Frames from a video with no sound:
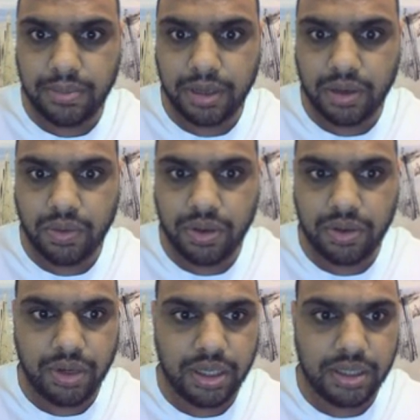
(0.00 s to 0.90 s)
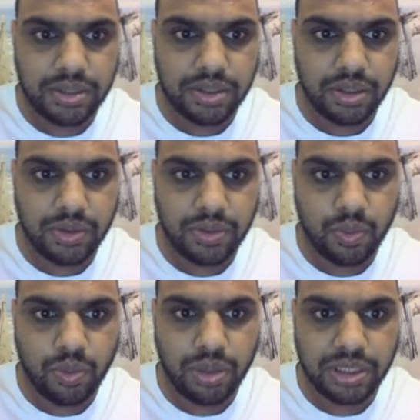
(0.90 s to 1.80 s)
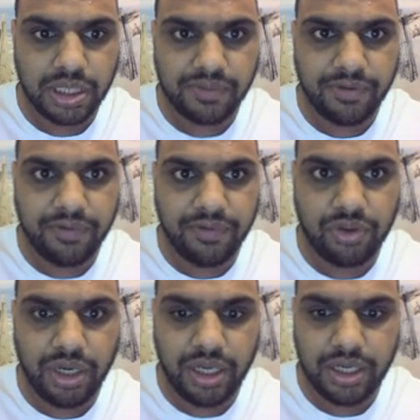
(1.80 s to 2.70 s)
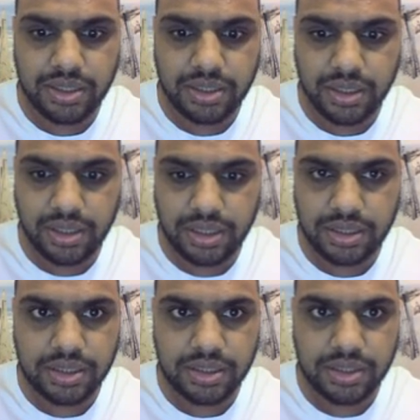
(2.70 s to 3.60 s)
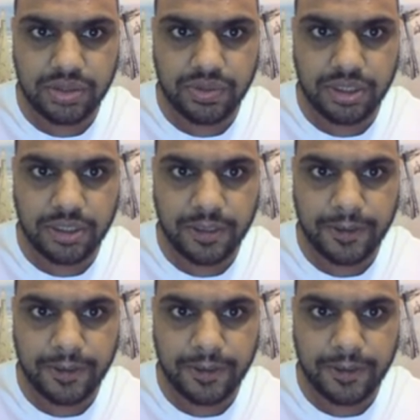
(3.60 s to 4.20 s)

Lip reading: the bitcoin, right? So 1653. So let's do it.